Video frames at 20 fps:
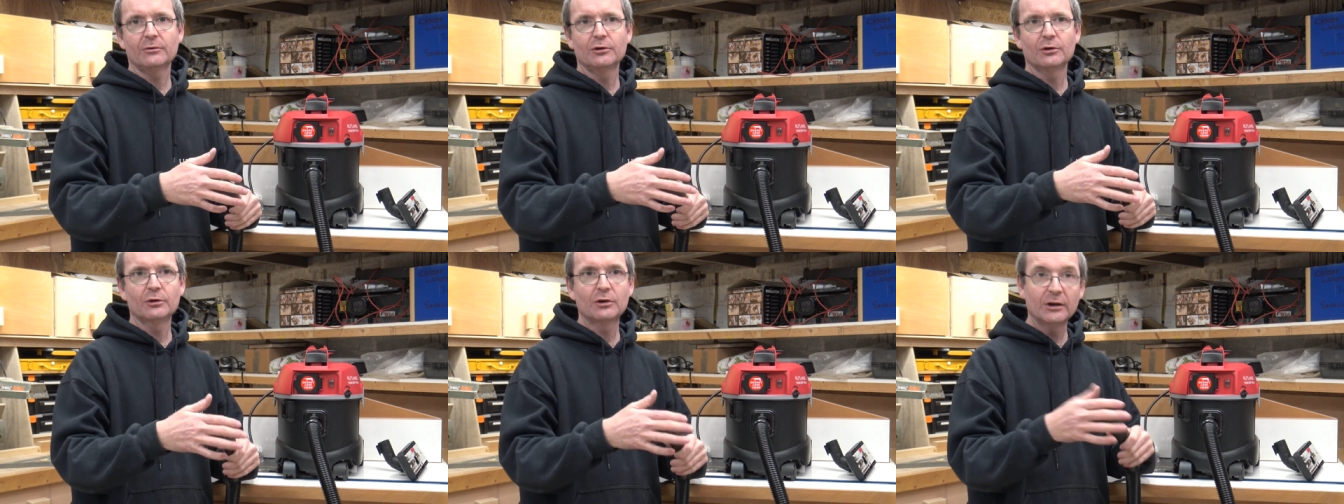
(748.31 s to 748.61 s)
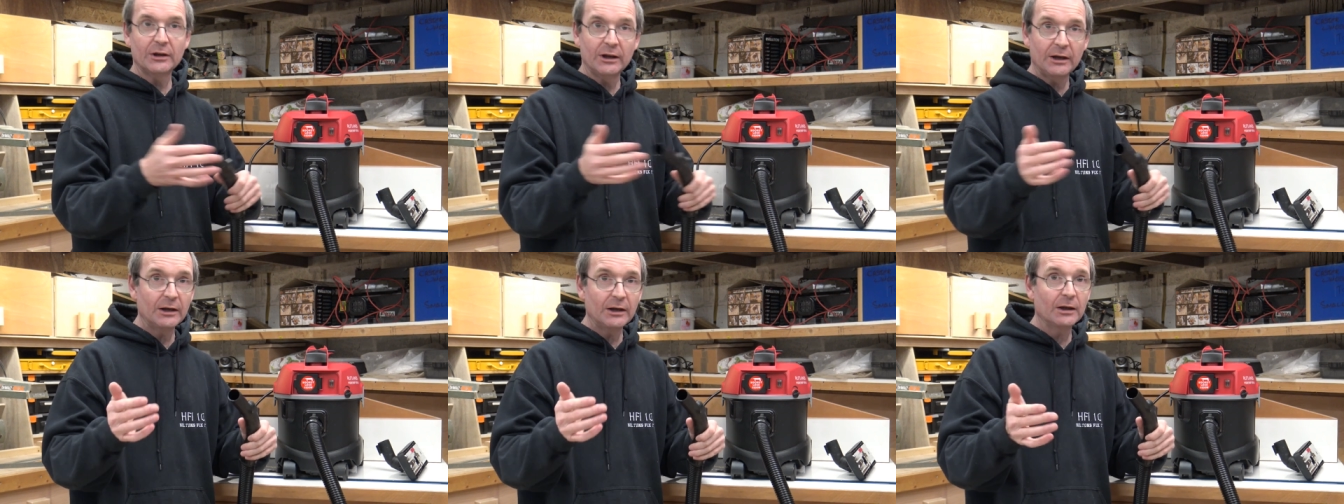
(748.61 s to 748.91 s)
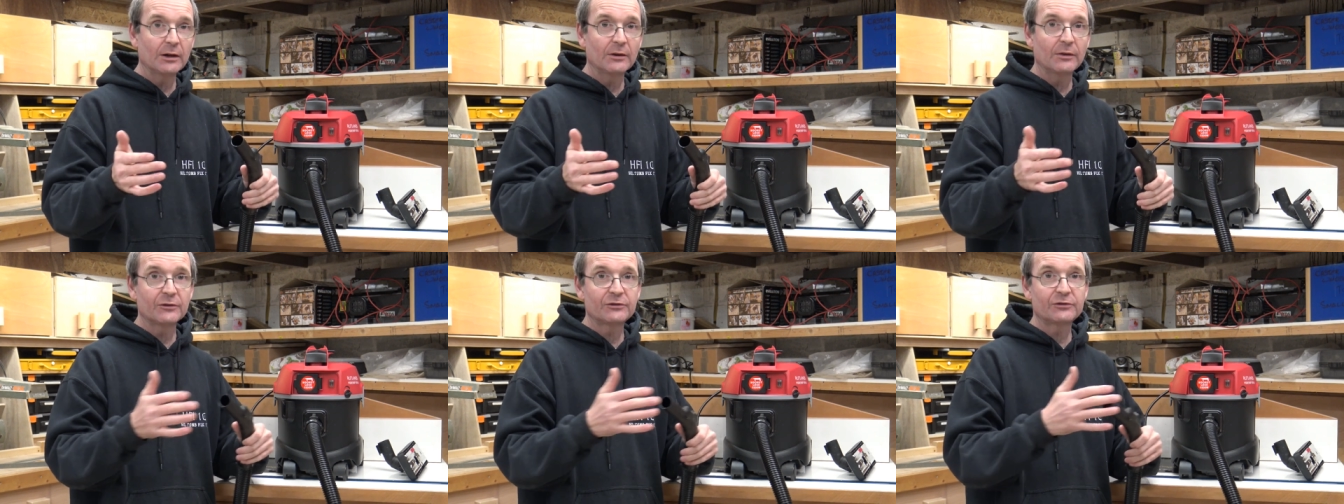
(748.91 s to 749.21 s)
you can
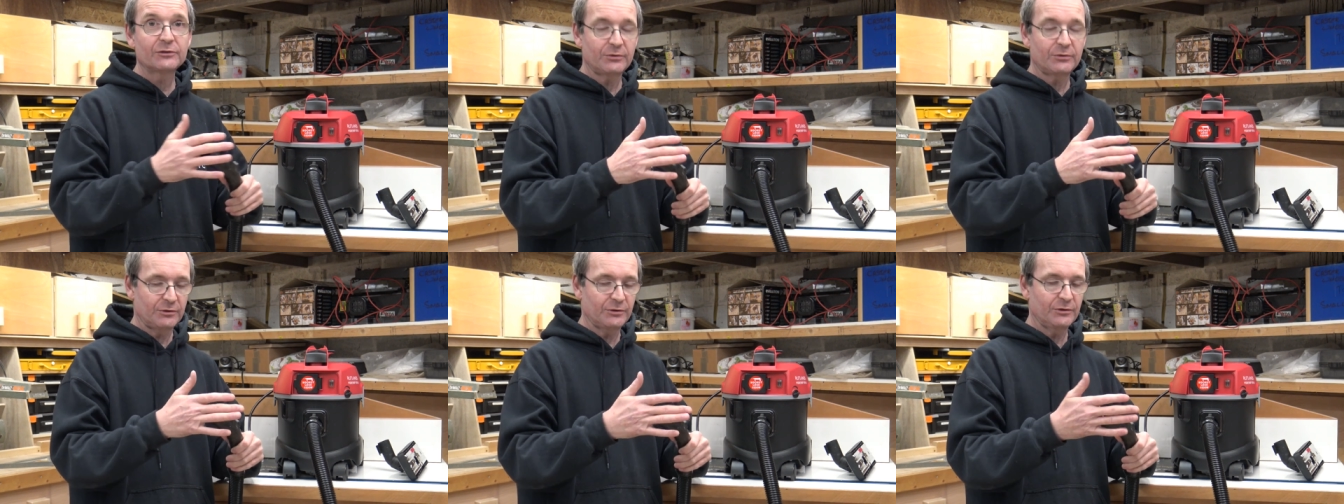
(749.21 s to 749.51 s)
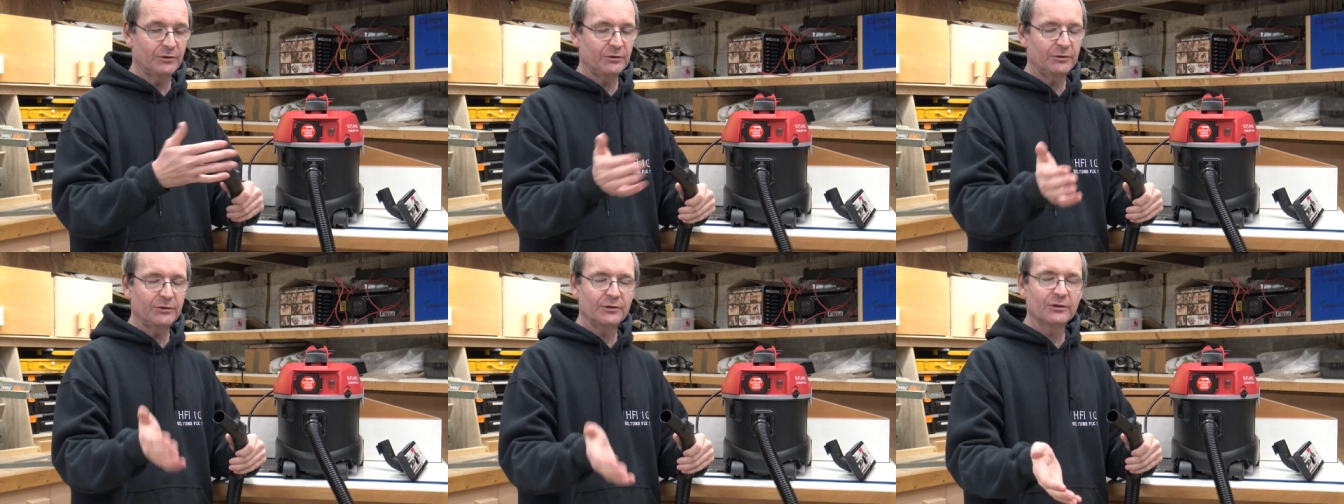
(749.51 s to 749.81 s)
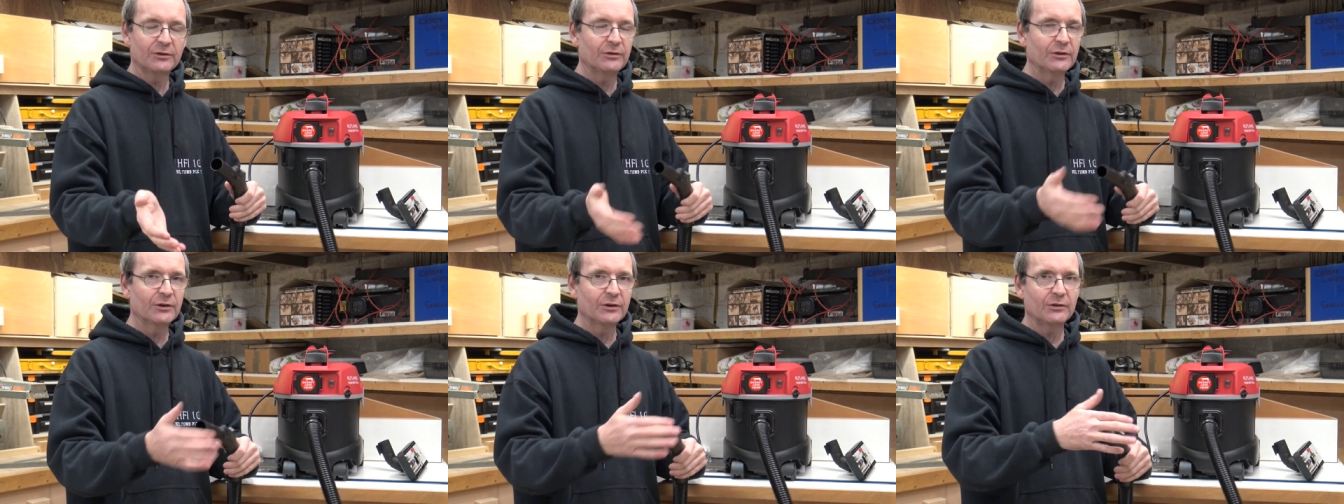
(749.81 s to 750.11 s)
hear the,
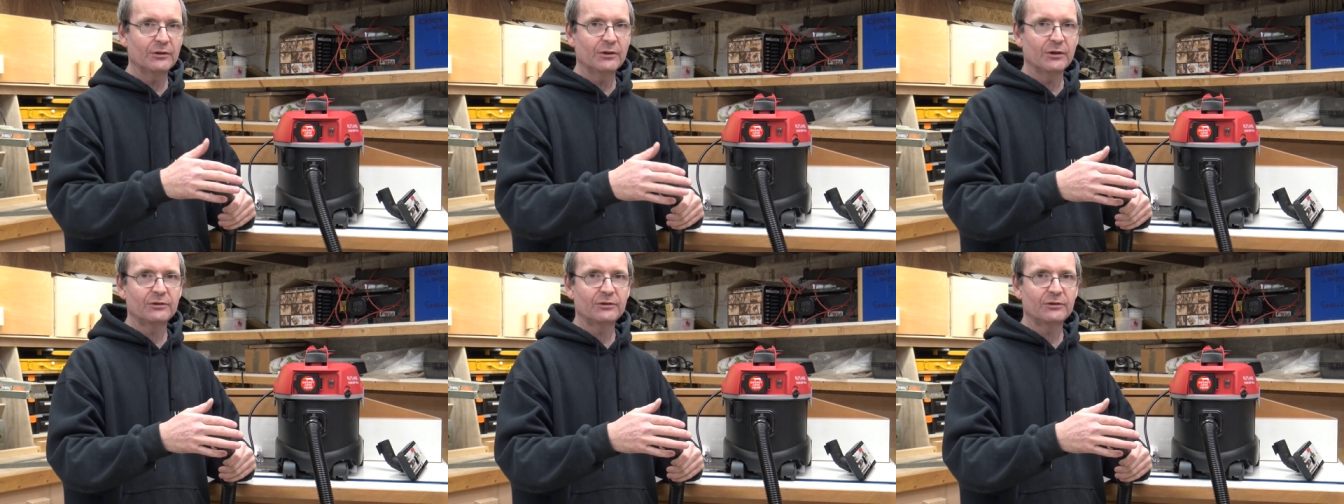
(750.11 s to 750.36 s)
the, the,